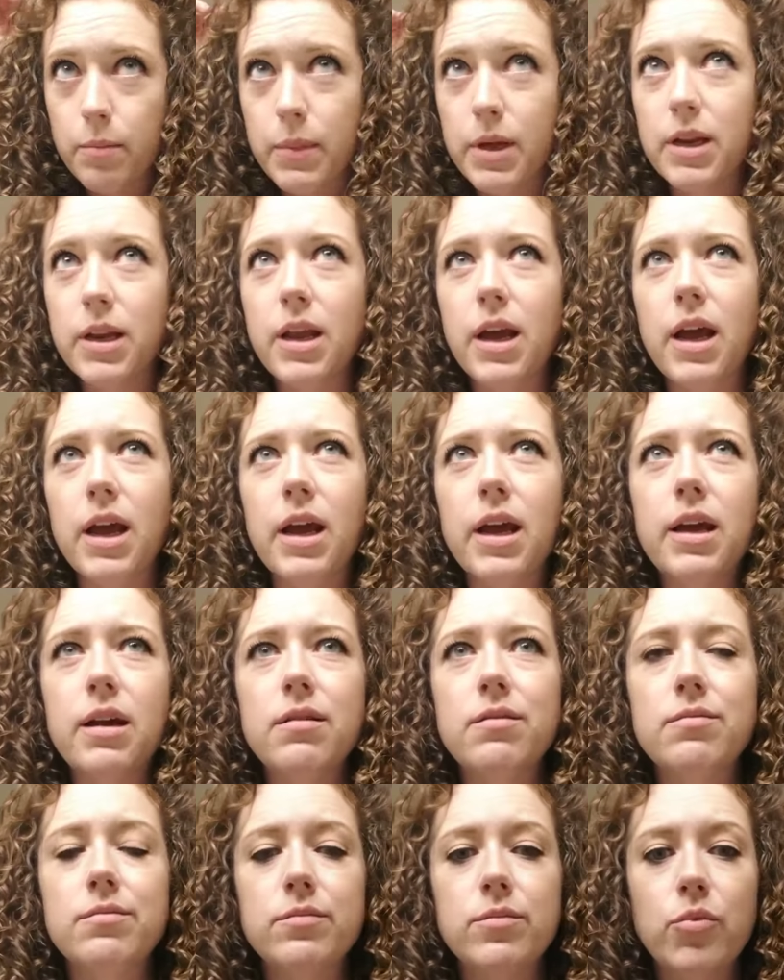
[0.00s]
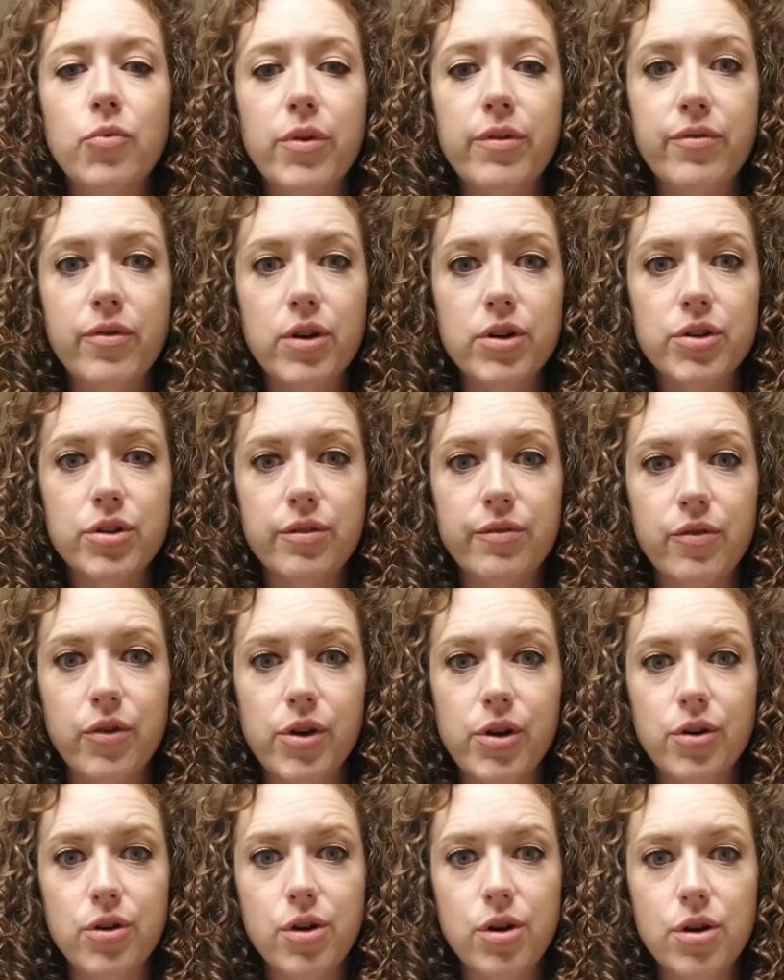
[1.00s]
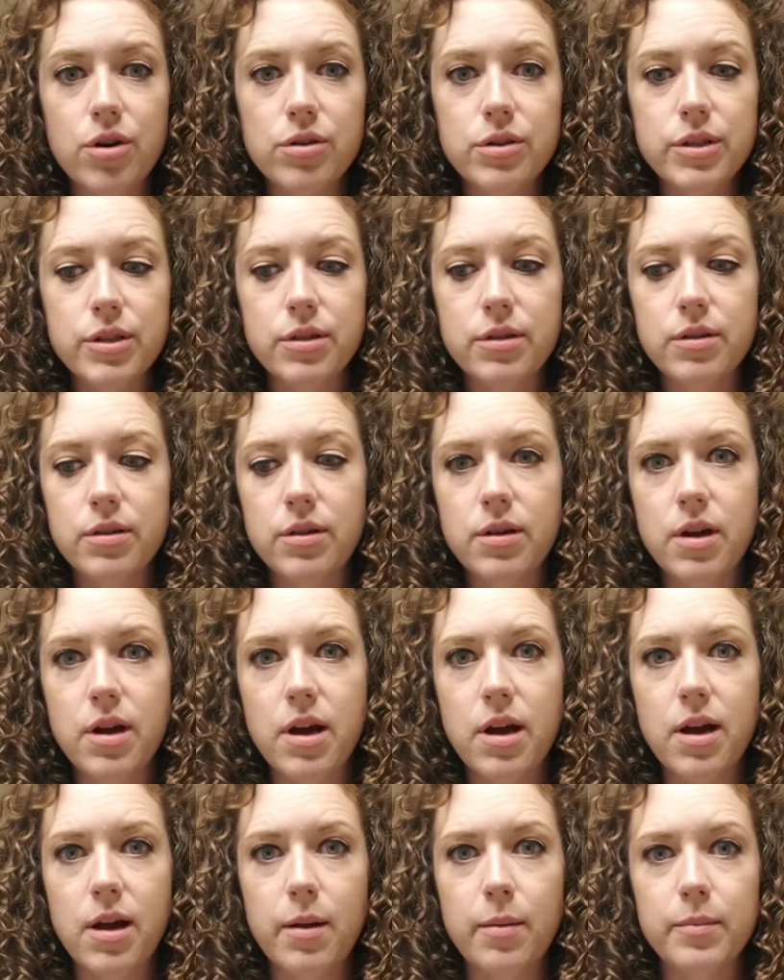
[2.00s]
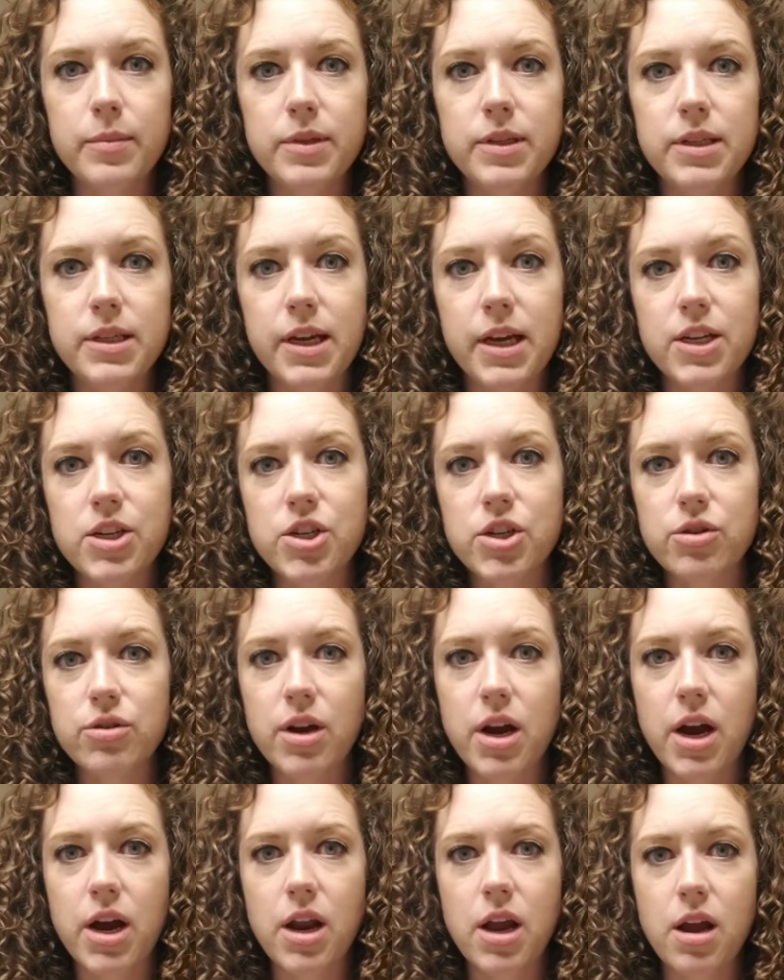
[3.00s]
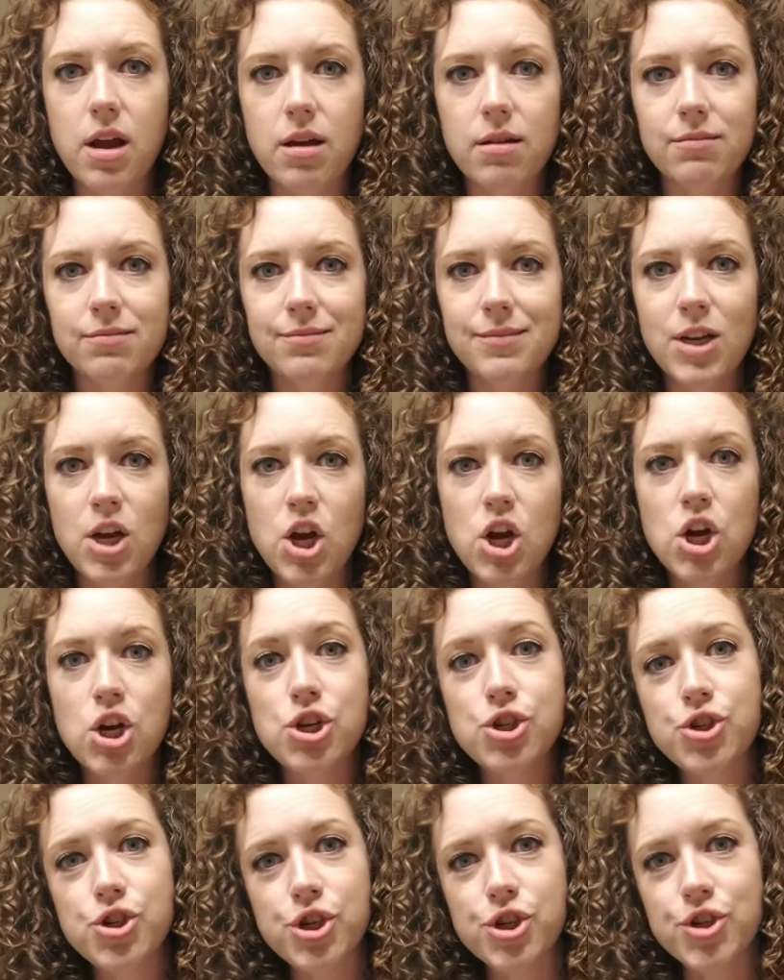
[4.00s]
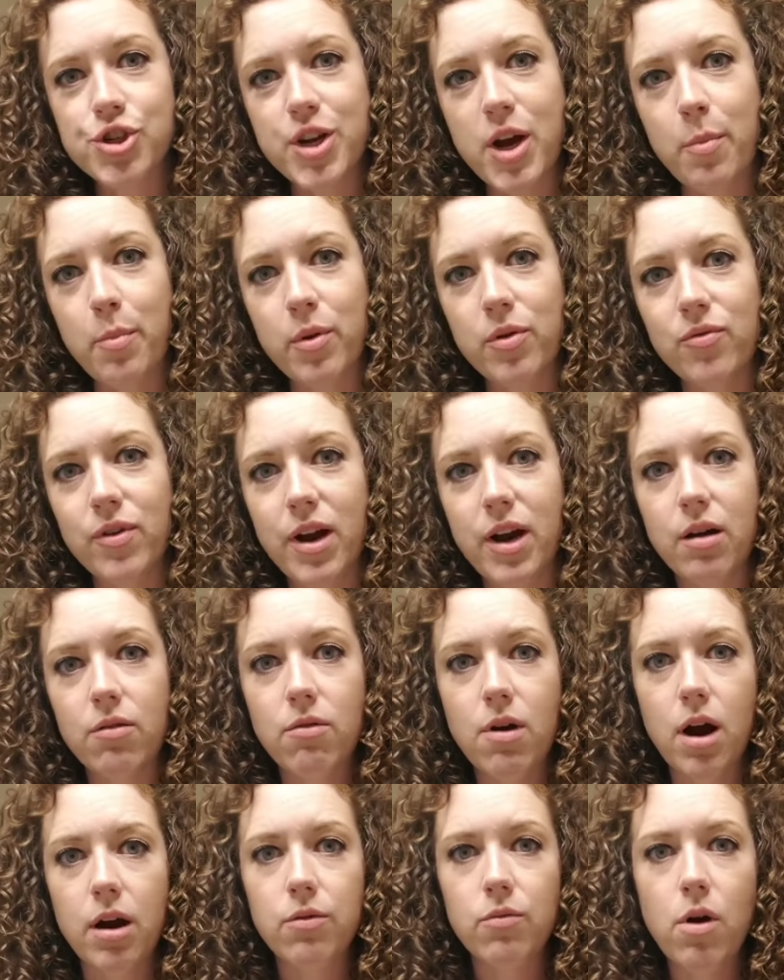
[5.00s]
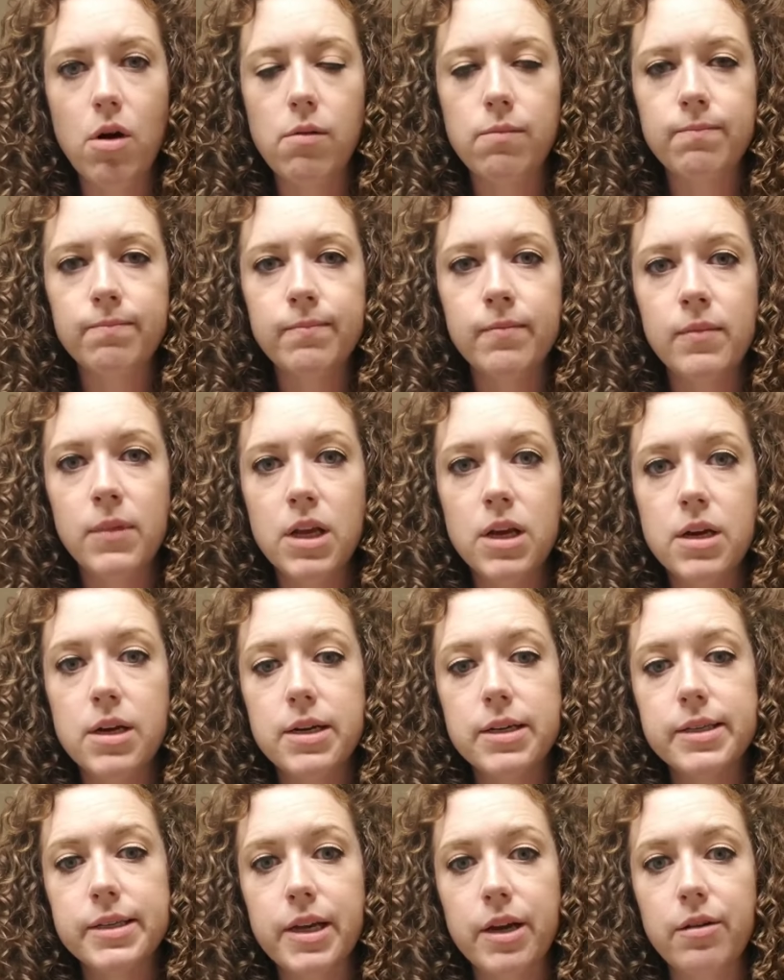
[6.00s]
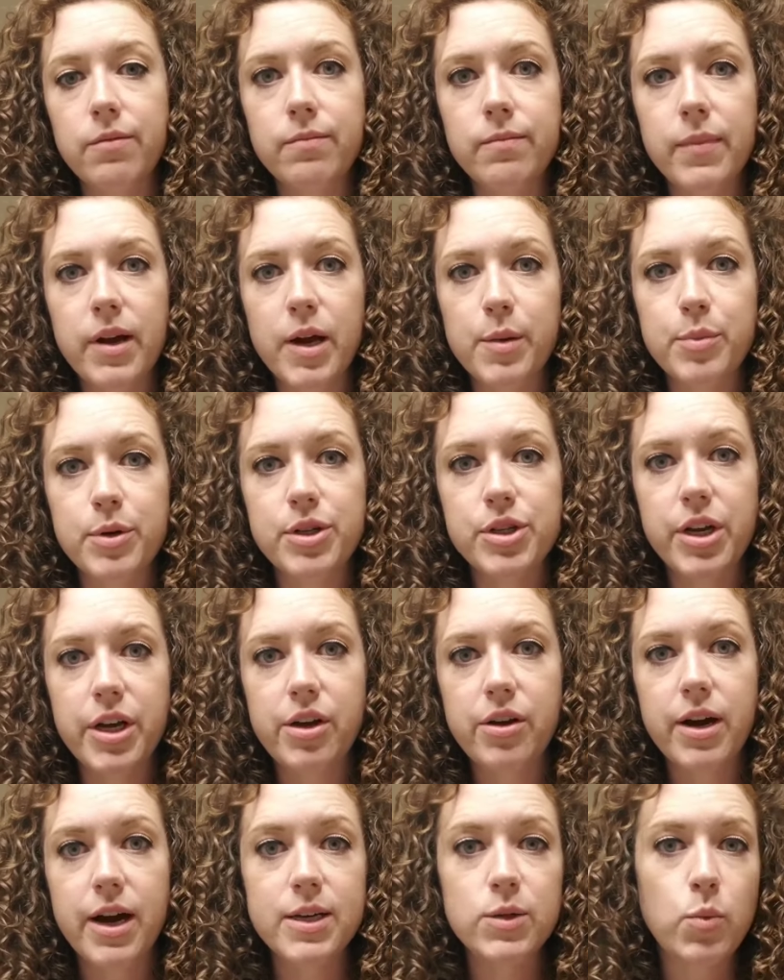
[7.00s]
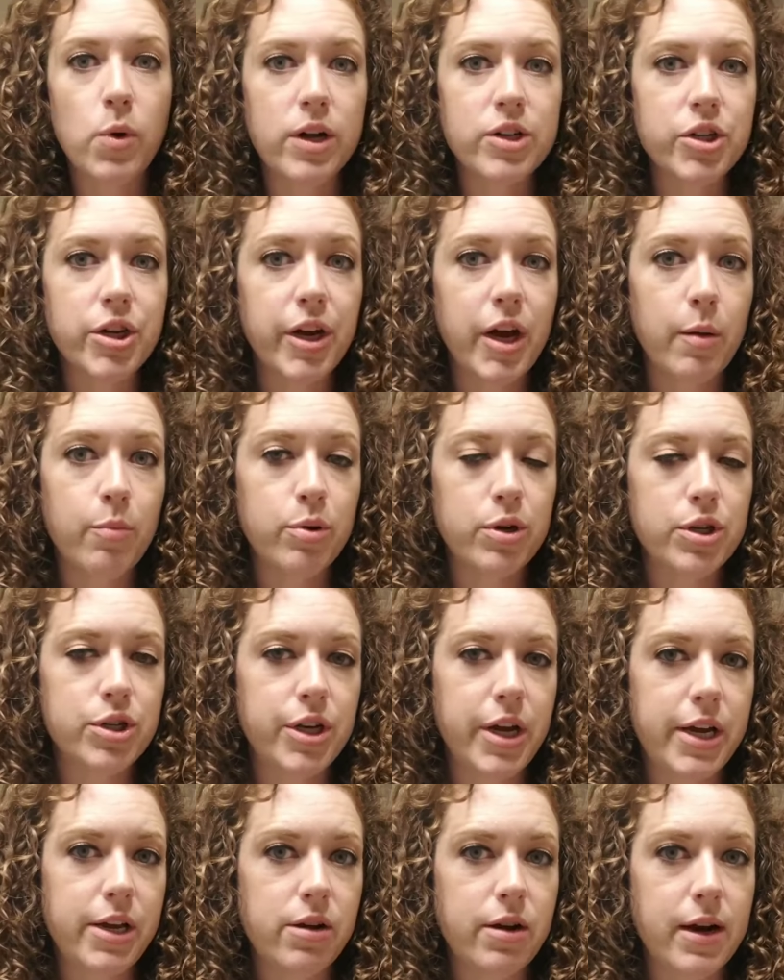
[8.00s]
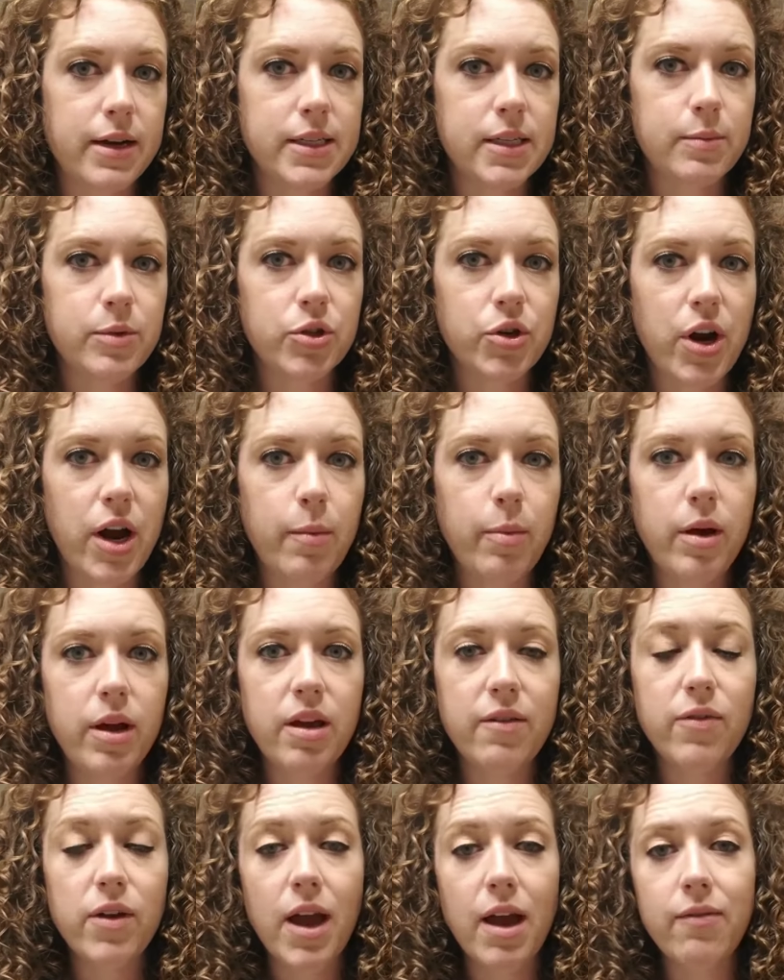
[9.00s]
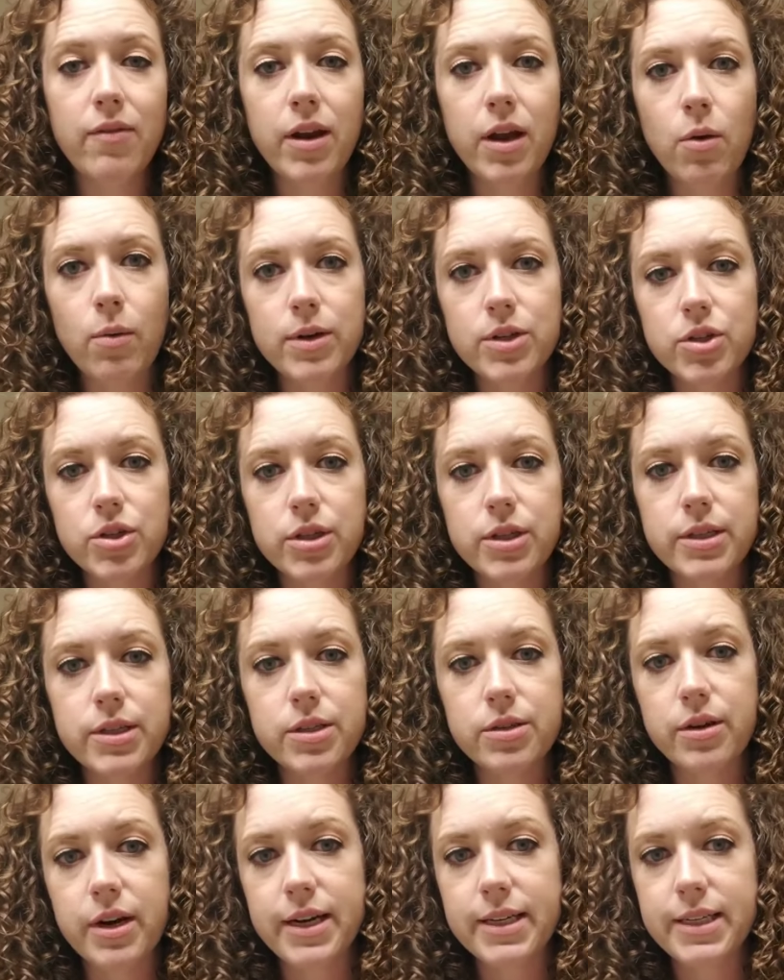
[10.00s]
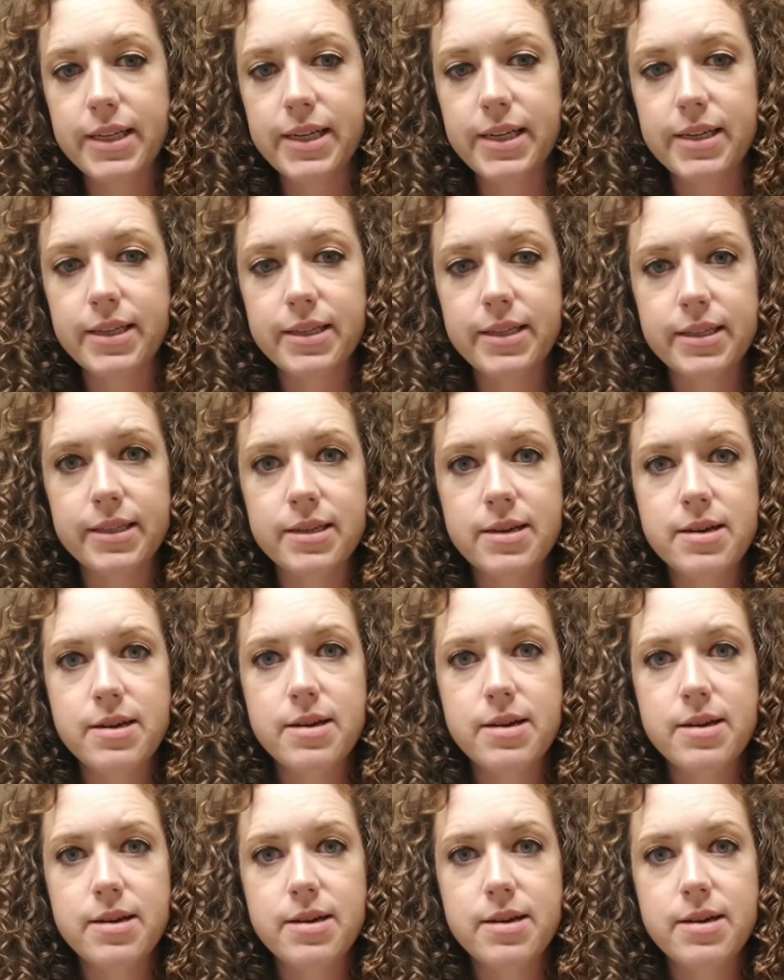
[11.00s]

midday refresher for your curls to get you kind of zhuzhed up and ready to rock and roll. So I appreciate you guys watching. I appreciate you guys subscribing. If you have any questions or ideas